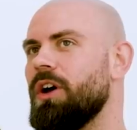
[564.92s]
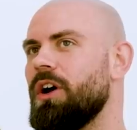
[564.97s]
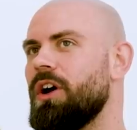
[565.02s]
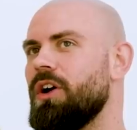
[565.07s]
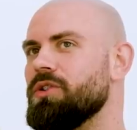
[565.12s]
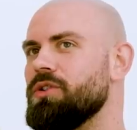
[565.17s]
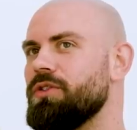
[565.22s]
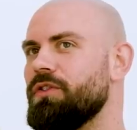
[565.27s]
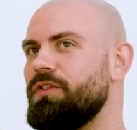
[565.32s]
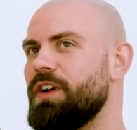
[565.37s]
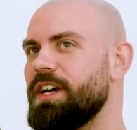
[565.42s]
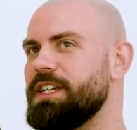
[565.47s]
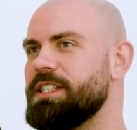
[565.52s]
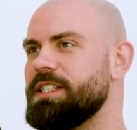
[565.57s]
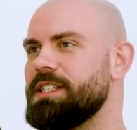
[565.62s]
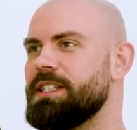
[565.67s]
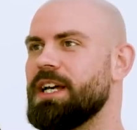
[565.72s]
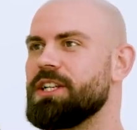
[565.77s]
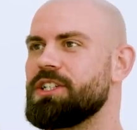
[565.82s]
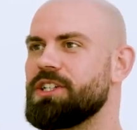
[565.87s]
oh, your face
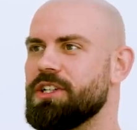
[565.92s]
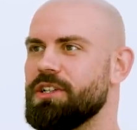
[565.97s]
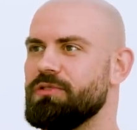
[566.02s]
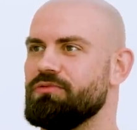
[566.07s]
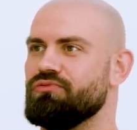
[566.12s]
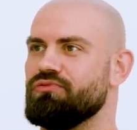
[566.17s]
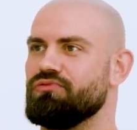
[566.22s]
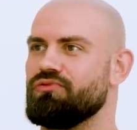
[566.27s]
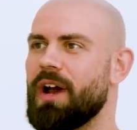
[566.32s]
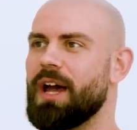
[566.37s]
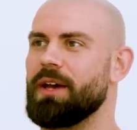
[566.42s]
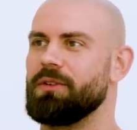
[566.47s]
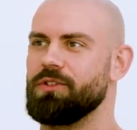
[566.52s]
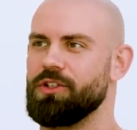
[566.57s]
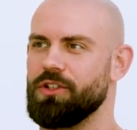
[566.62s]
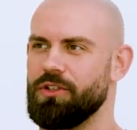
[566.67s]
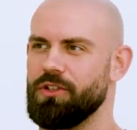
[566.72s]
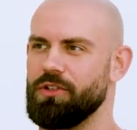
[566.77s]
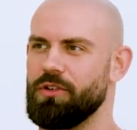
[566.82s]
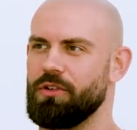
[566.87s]
is actually
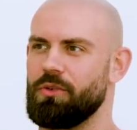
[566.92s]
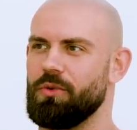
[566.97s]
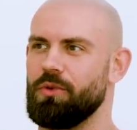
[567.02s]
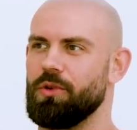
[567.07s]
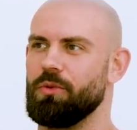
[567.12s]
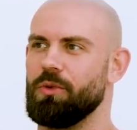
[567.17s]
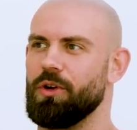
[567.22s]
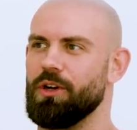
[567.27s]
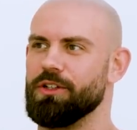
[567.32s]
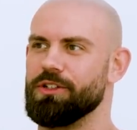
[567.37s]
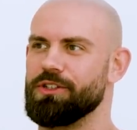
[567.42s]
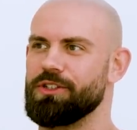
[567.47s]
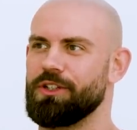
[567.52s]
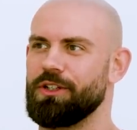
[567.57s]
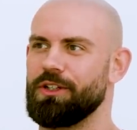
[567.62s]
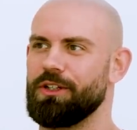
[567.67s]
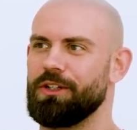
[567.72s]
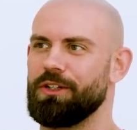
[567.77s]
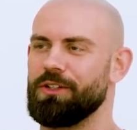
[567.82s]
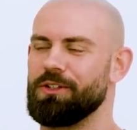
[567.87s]
rounder than you thought it was
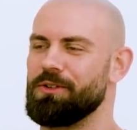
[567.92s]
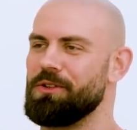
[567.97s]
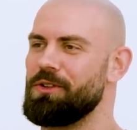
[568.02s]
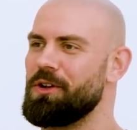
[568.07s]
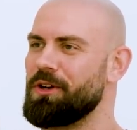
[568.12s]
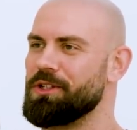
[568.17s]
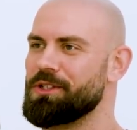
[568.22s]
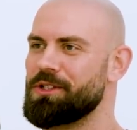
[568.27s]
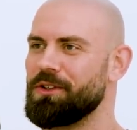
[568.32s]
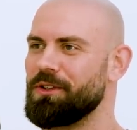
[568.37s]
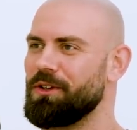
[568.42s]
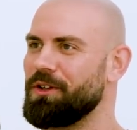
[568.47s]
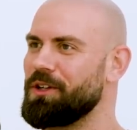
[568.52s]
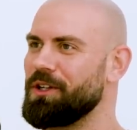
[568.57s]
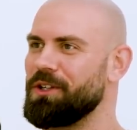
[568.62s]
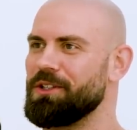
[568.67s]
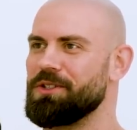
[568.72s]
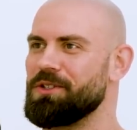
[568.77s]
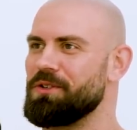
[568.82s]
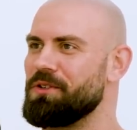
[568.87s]
you're not as good
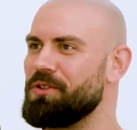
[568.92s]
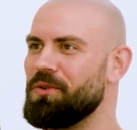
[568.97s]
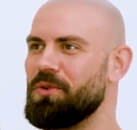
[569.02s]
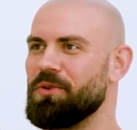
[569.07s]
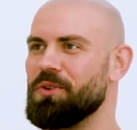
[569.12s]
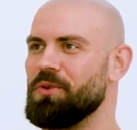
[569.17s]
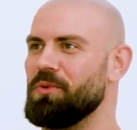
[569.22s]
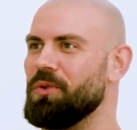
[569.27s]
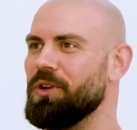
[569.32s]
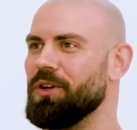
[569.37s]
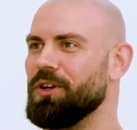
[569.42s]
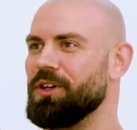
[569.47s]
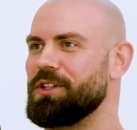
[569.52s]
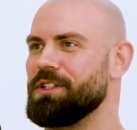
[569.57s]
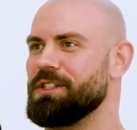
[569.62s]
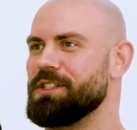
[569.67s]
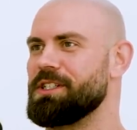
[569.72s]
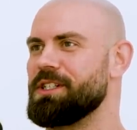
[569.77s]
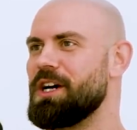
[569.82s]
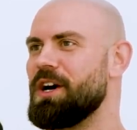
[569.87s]
looking as you thought you were
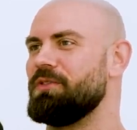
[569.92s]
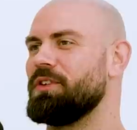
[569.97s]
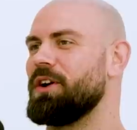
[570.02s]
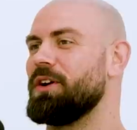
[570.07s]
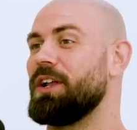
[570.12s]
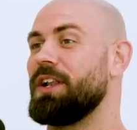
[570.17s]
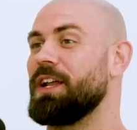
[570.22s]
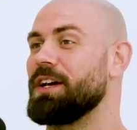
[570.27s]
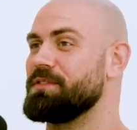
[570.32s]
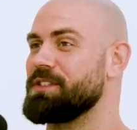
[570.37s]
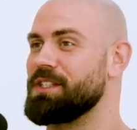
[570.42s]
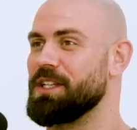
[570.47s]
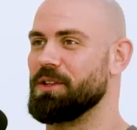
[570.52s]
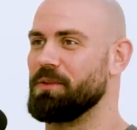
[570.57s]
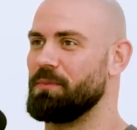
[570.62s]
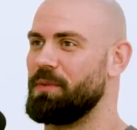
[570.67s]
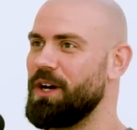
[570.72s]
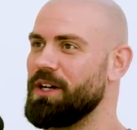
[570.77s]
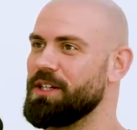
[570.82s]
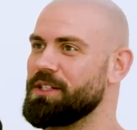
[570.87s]
because I've I, like I've said in the
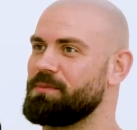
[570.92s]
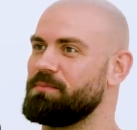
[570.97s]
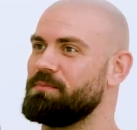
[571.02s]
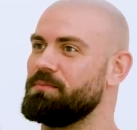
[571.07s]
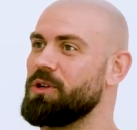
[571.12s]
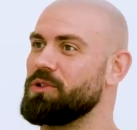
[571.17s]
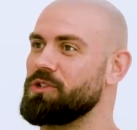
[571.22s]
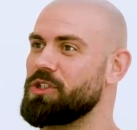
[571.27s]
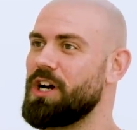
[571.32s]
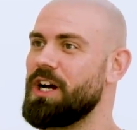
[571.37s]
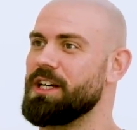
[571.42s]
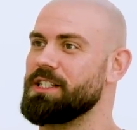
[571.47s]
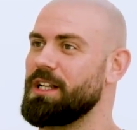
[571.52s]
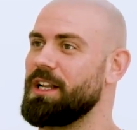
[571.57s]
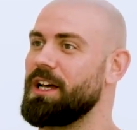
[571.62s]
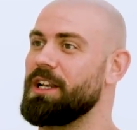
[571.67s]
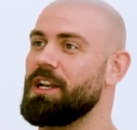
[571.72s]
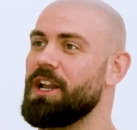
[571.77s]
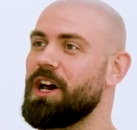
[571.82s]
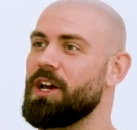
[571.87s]
past, most guys are
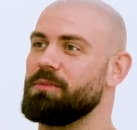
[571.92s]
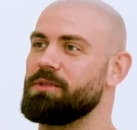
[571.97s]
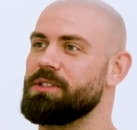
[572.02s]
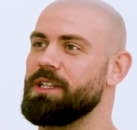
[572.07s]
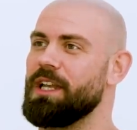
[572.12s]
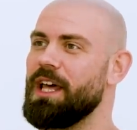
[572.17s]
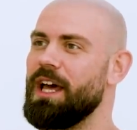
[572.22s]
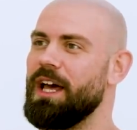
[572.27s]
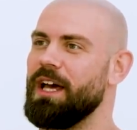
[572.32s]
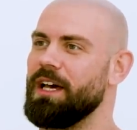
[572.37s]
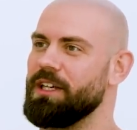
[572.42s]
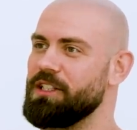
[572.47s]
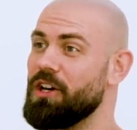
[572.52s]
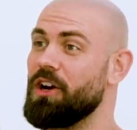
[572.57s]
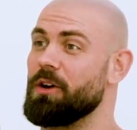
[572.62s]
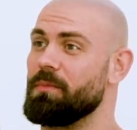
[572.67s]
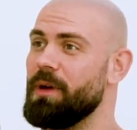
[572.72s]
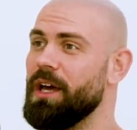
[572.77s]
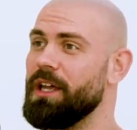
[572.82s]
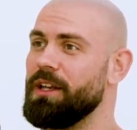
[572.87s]
like 90% hair,
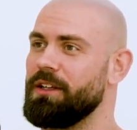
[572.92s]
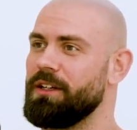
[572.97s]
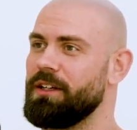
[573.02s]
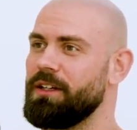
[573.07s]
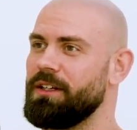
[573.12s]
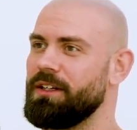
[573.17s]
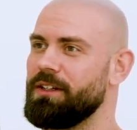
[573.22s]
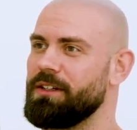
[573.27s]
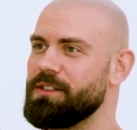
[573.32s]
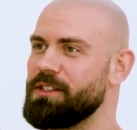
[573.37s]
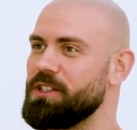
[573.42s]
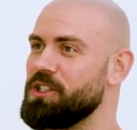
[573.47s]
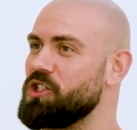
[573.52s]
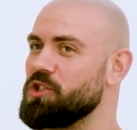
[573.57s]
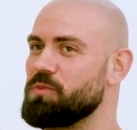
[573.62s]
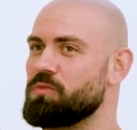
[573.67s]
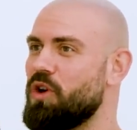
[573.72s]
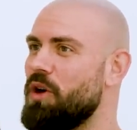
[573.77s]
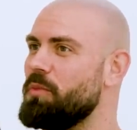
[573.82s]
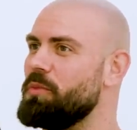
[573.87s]
young men, because it's
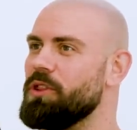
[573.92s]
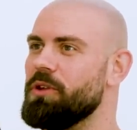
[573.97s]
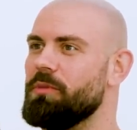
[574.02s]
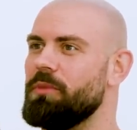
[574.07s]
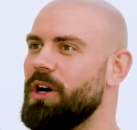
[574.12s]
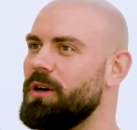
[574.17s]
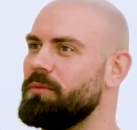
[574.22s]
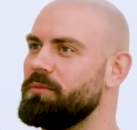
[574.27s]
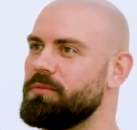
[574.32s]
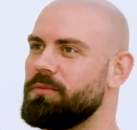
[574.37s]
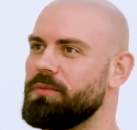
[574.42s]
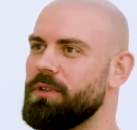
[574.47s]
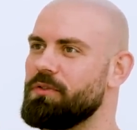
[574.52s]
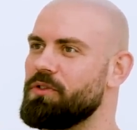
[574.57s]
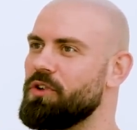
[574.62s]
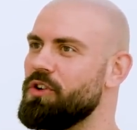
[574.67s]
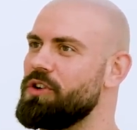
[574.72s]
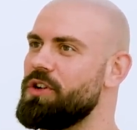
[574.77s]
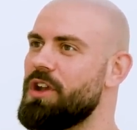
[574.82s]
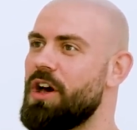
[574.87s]
just propping them up. They've
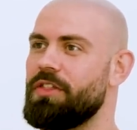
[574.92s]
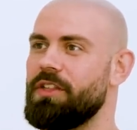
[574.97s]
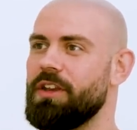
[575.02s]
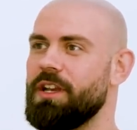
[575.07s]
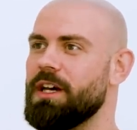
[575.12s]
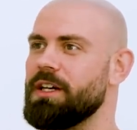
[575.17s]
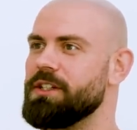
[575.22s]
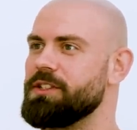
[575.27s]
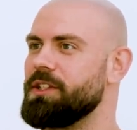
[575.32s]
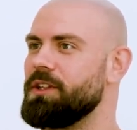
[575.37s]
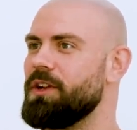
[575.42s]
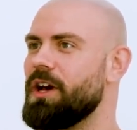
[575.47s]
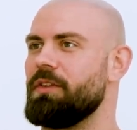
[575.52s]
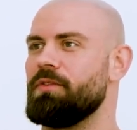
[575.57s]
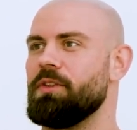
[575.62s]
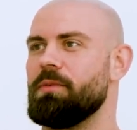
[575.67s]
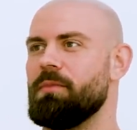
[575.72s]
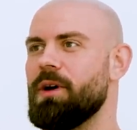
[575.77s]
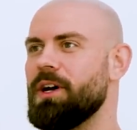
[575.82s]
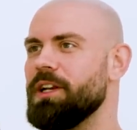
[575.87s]
got nothing else. They don't have
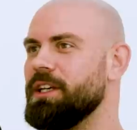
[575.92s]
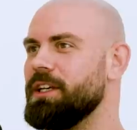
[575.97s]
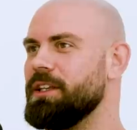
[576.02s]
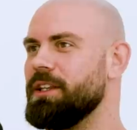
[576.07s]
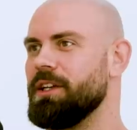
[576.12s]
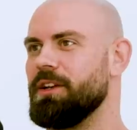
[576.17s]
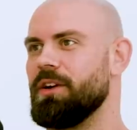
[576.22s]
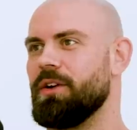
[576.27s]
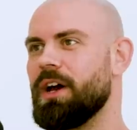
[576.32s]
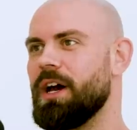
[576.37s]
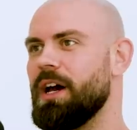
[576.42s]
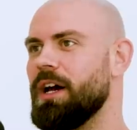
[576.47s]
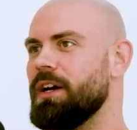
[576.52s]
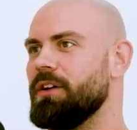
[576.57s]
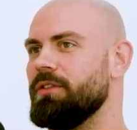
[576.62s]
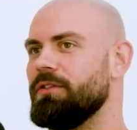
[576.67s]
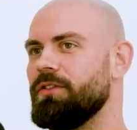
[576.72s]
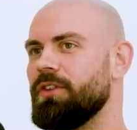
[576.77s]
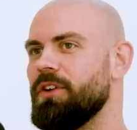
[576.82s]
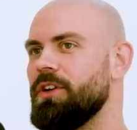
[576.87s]
the money. They don't
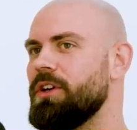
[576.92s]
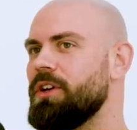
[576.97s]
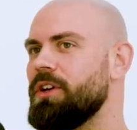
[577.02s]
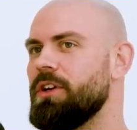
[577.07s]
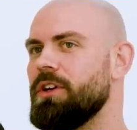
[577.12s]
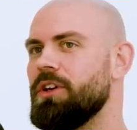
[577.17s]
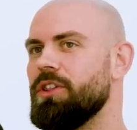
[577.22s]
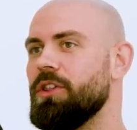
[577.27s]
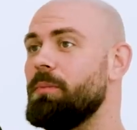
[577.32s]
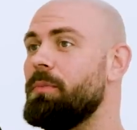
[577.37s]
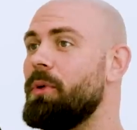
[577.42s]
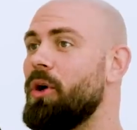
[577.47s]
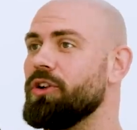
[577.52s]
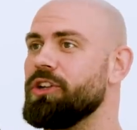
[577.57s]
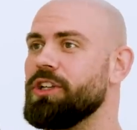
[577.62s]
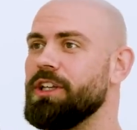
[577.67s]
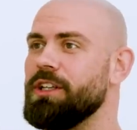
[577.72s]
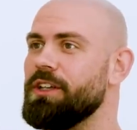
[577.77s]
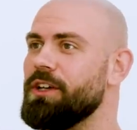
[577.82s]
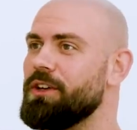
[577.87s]
have the
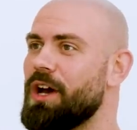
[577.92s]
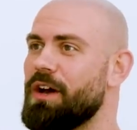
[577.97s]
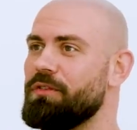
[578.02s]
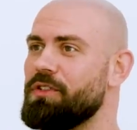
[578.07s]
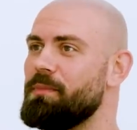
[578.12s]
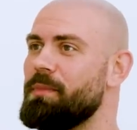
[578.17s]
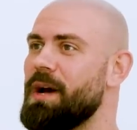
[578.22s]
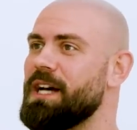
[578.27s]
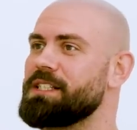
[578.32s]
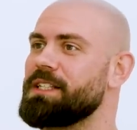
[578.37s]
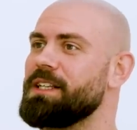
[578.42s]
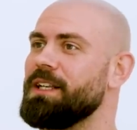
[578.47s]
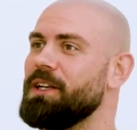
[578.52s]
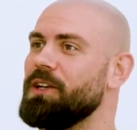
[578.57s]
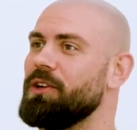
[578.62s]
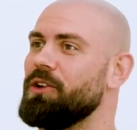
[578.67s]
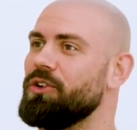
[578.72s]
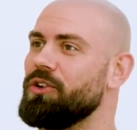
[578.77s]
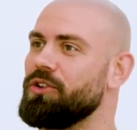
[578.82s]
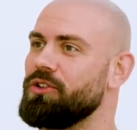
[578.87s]
body. They don't have the
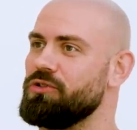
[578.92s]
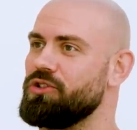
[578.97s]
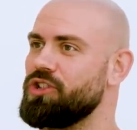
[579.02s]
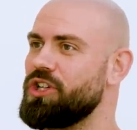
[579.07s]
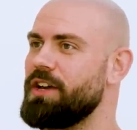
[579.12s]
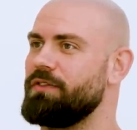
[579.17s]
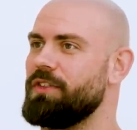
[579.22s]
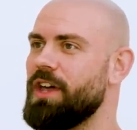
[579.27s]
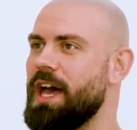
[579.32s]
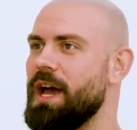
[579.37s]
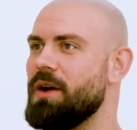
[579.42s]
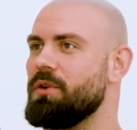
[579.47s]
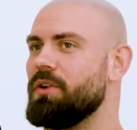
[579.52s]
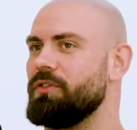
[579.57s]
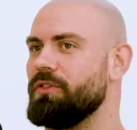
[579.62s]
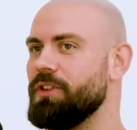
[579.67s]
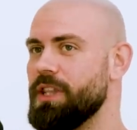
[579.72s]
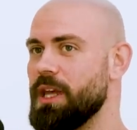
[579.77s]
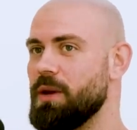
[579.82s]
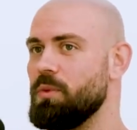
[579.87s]
masculine look. You shave the hair off,
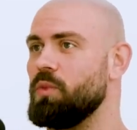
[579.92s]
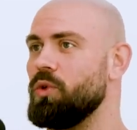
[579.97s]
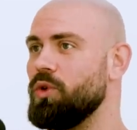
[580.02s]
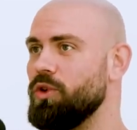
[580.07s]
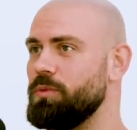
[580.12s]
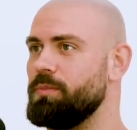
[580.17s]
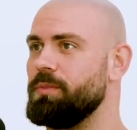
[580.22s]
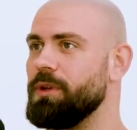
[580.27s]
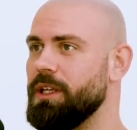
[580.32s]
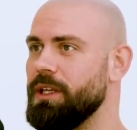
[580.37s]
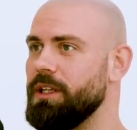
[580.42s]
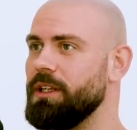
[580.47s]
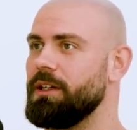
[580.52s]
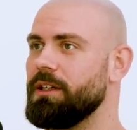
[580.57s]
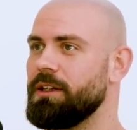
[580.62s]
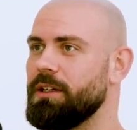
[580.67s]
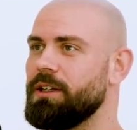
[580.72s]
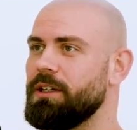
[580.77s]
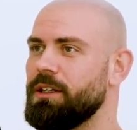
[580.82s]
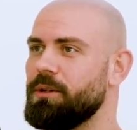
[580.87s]
and they would be
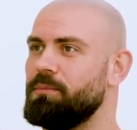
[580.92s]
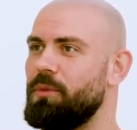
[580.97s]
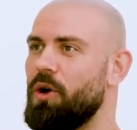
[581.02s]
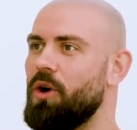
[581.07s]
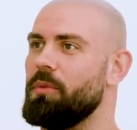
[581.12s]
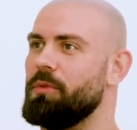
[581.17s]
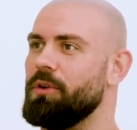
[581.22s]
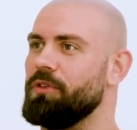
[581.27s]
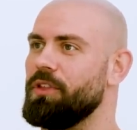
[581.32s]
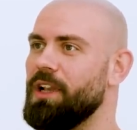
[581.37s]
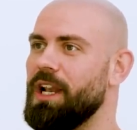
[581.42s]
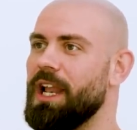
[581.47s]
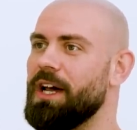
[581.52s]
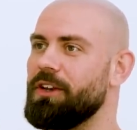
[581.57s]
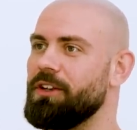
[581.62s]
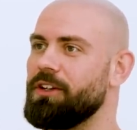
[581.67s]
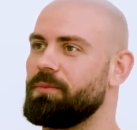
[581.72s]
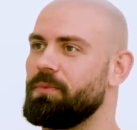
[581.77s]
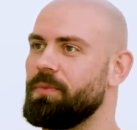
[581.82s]
bottom of the ladder.